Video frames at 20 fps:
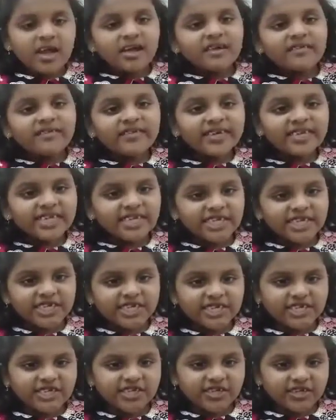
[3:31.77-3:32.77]
which
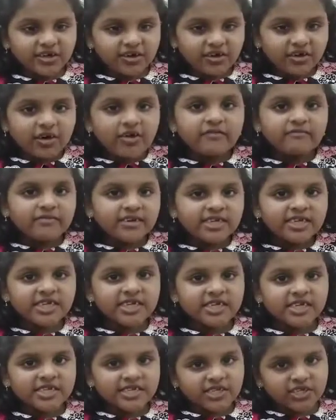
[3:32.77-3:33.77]
is
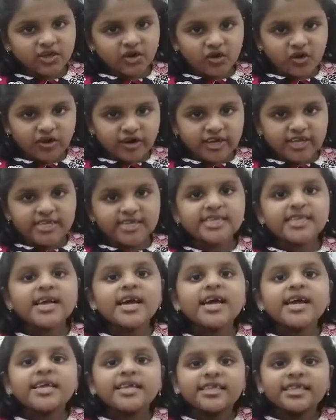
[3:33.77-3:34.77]
known as
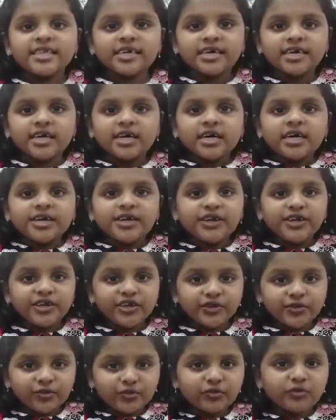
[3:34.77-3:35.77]
the
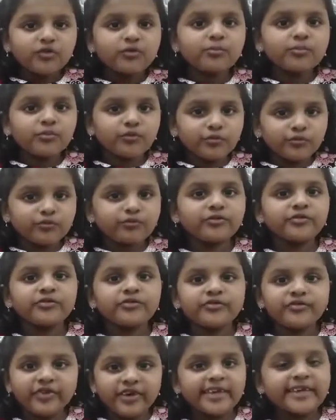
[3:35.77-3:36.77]
new moon
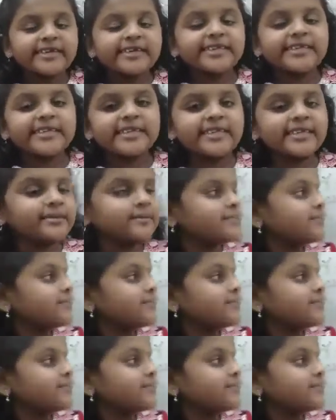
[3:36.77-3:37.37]
phase.